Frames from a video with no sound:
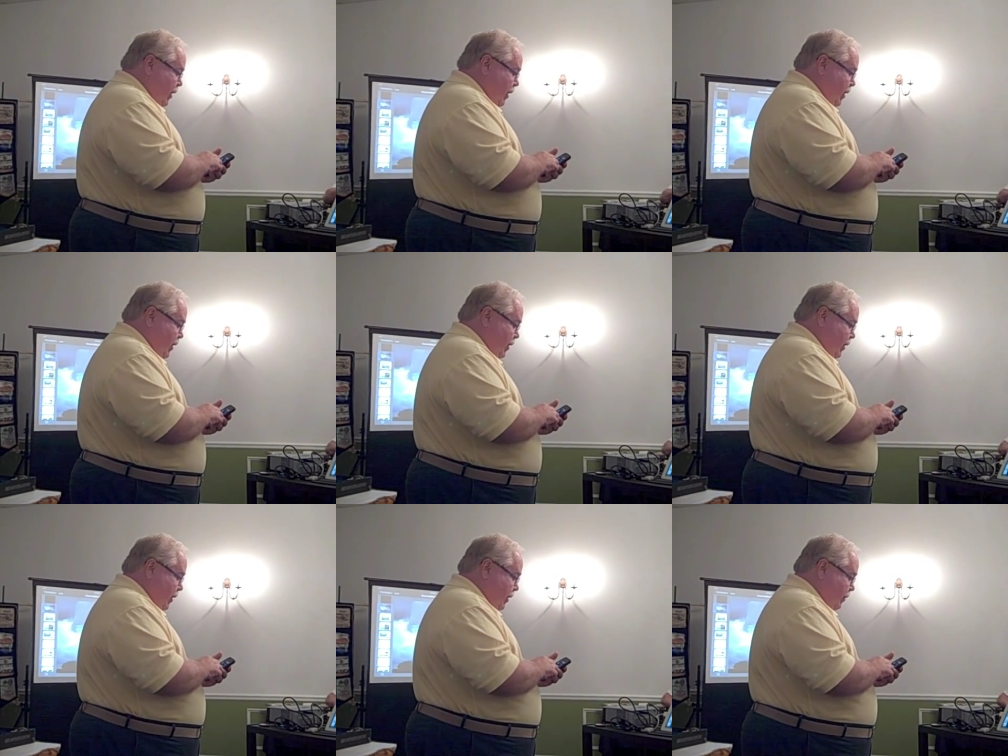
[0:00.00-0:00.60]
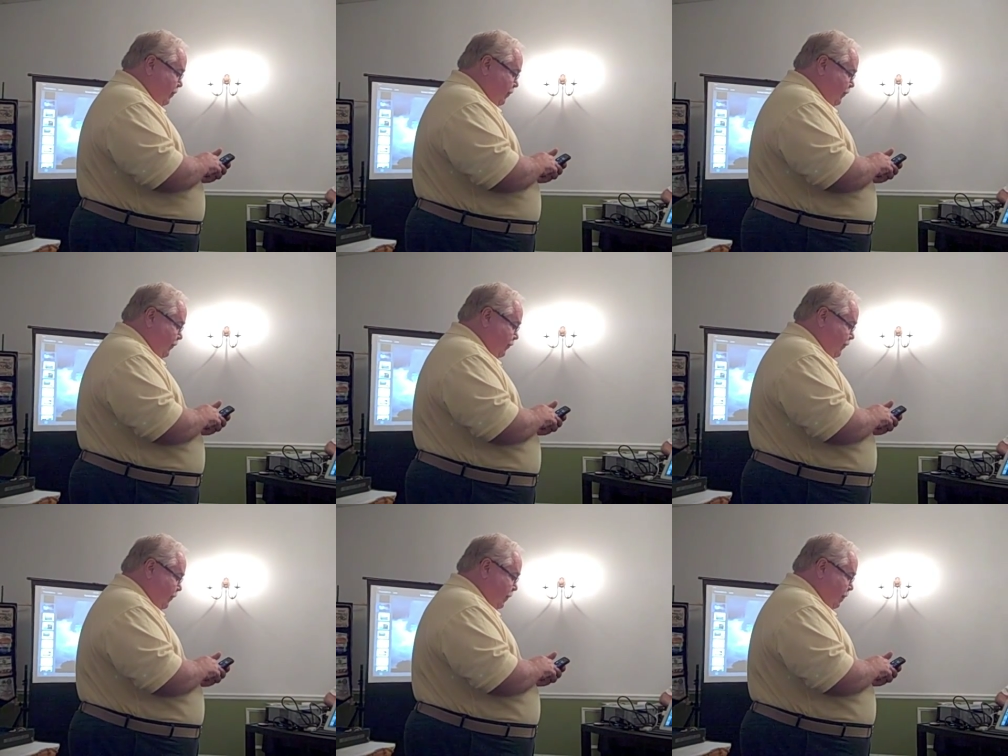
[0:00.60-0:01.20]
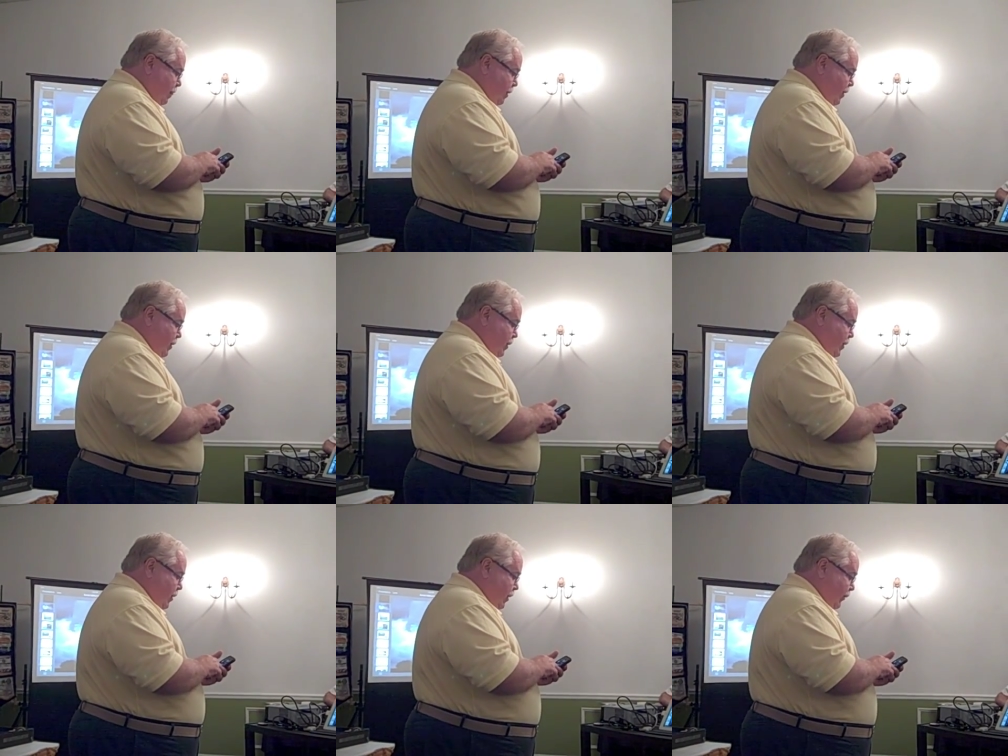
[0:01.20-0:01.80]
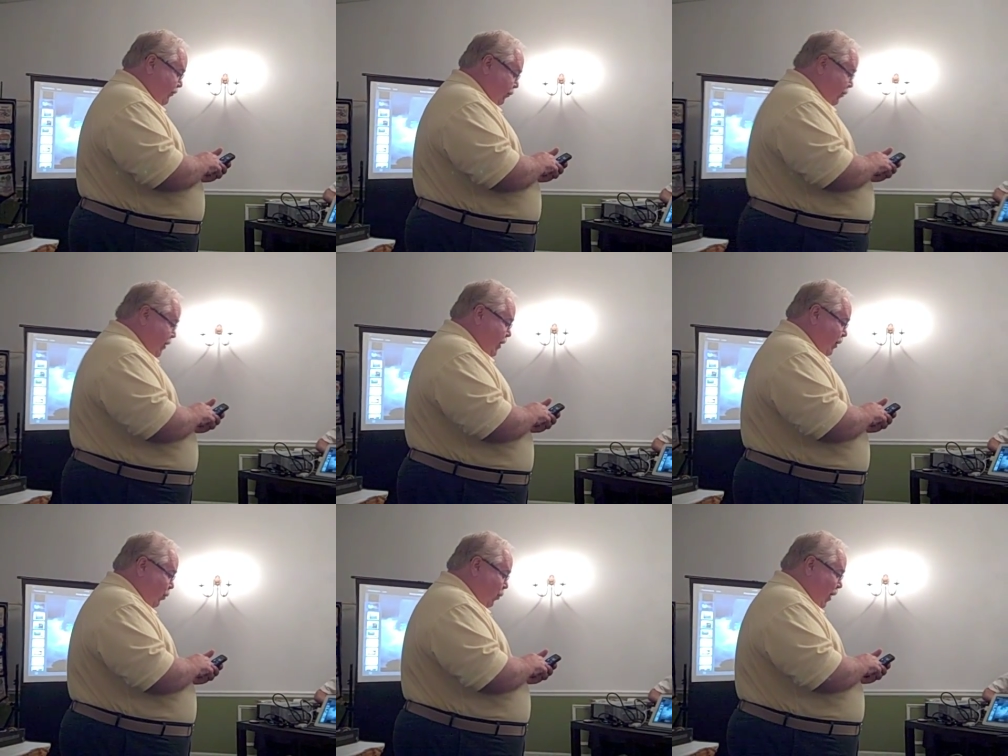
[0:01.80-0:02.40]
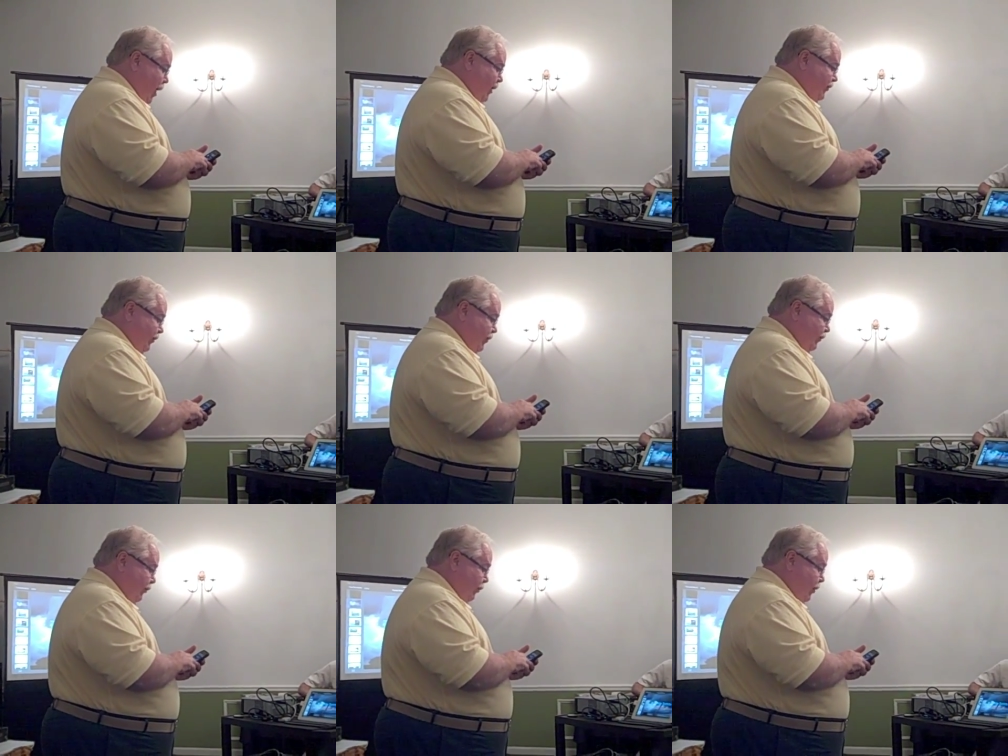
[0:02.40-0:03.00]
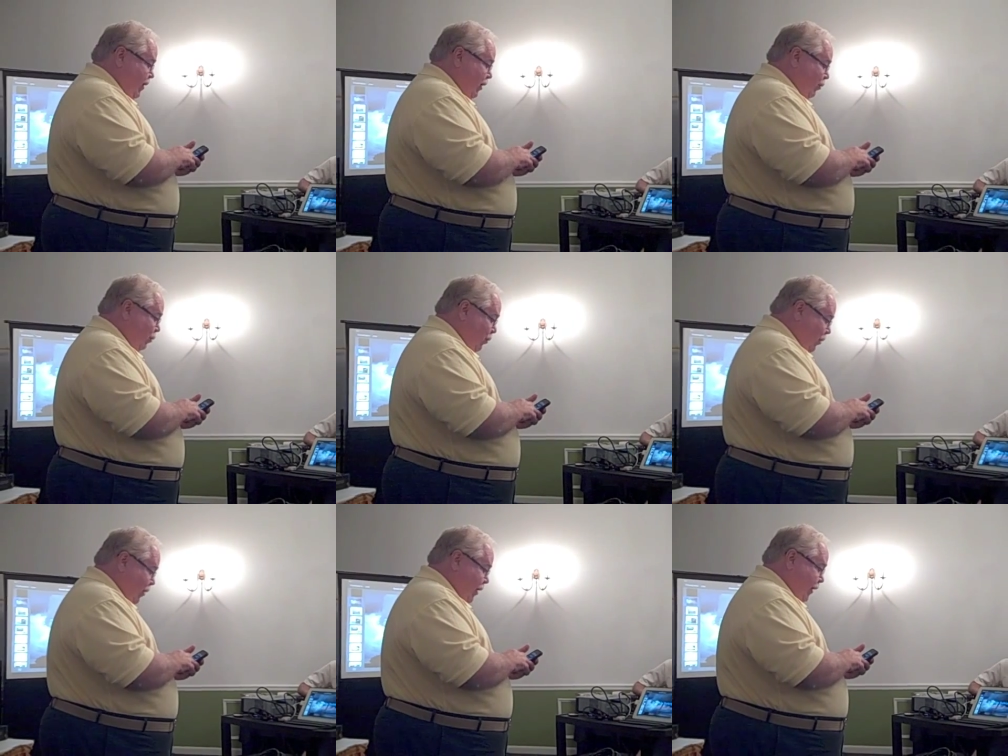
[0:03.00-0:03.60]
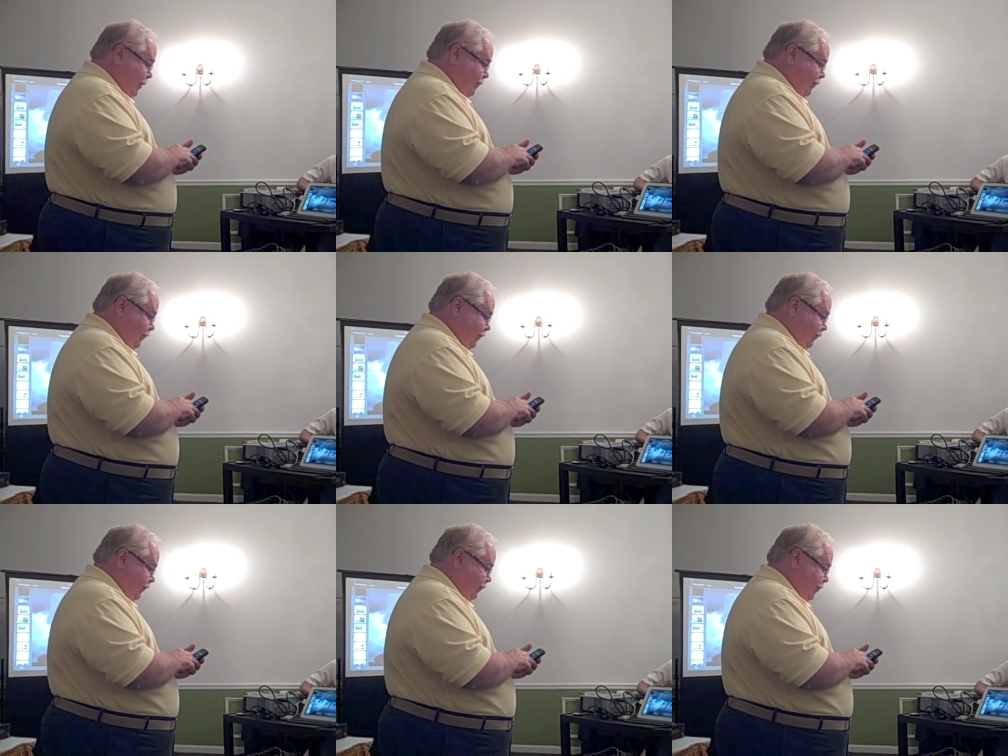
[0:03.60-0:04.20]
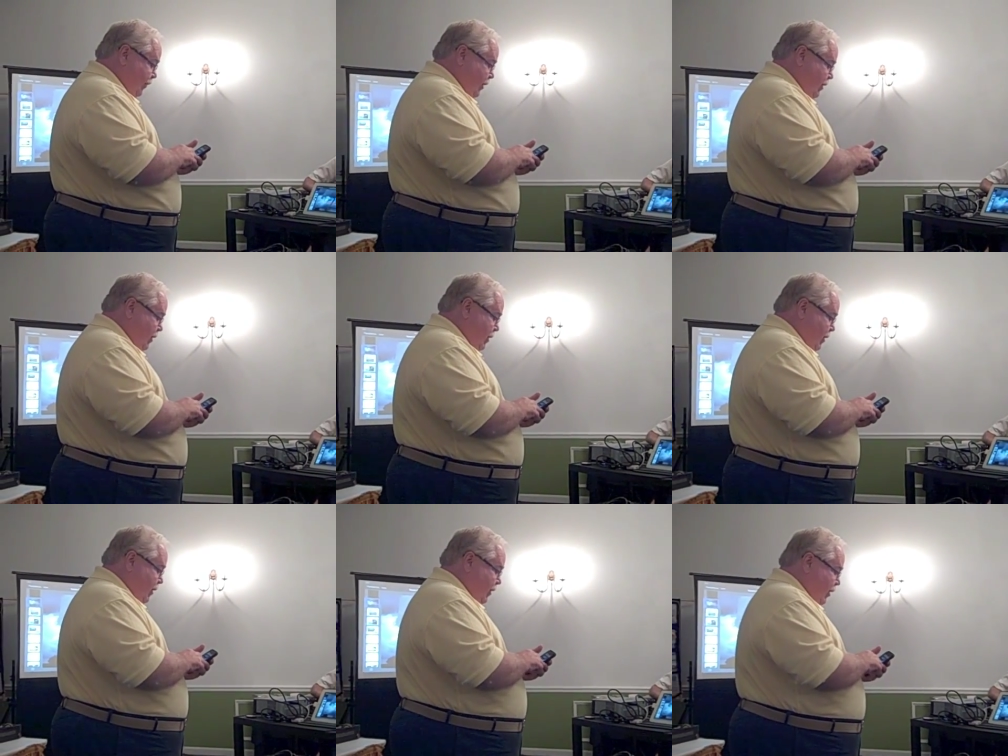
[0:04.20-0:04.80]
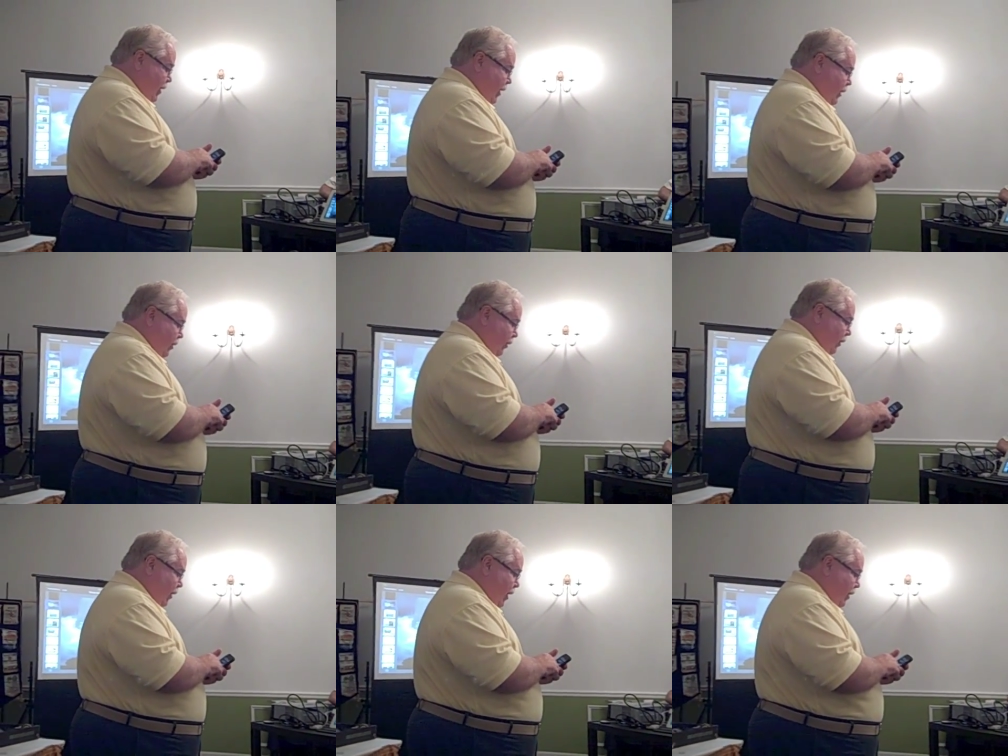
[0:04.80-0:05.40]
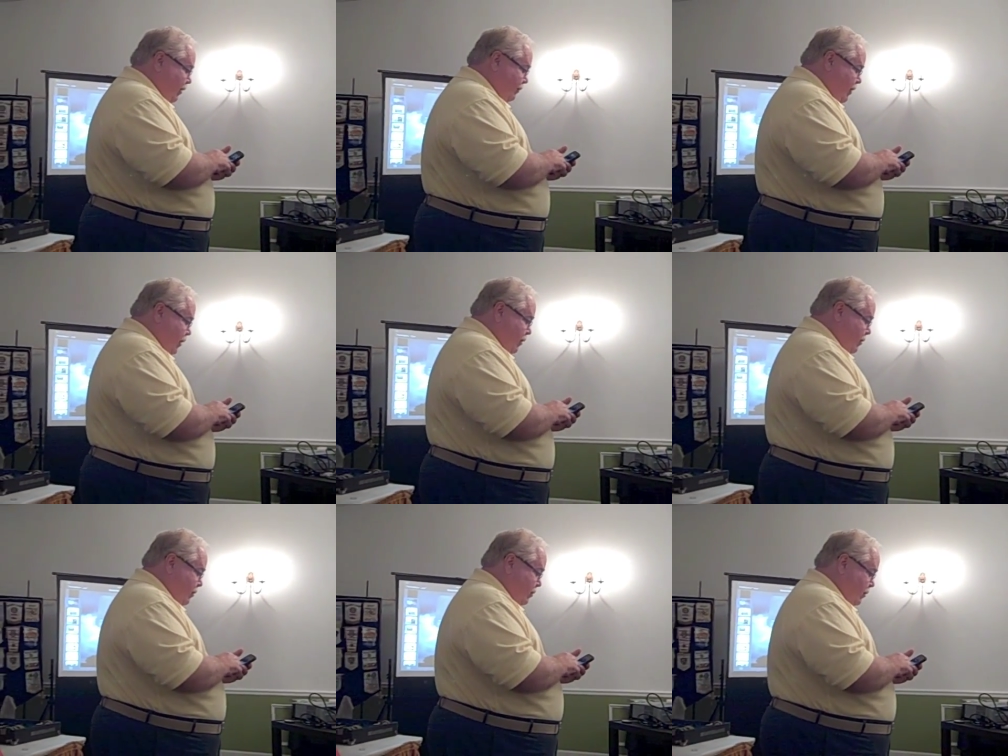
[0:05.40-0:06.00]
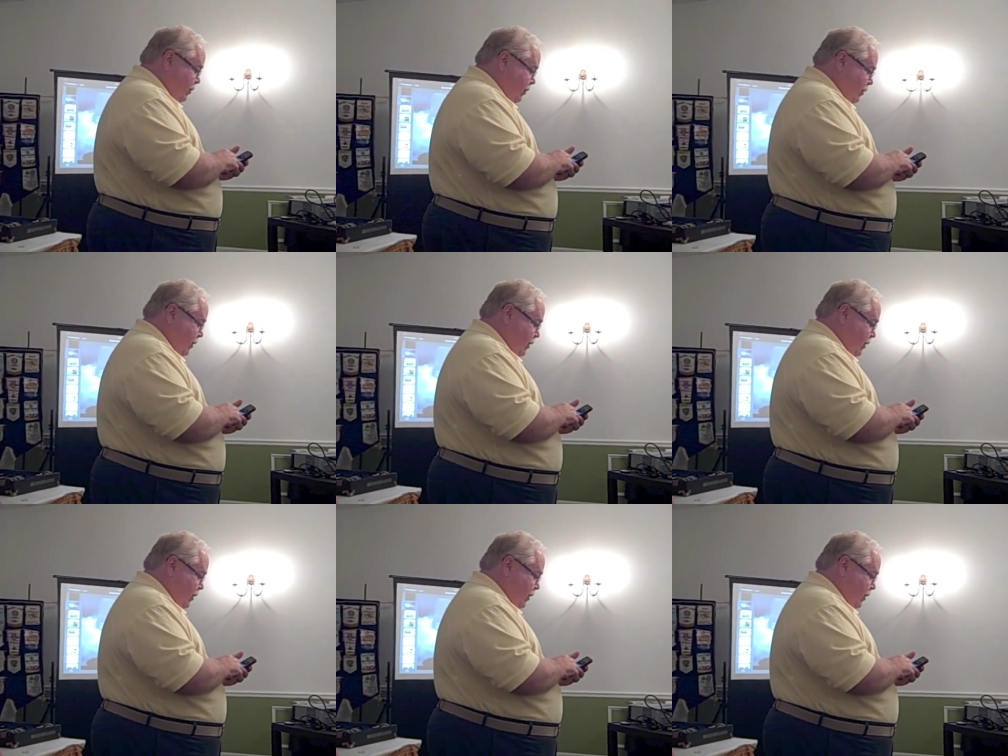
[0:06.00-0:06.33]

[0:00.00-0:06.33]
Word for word: a, um, a tornado watch and a tornado warning. Now, I know a lot of you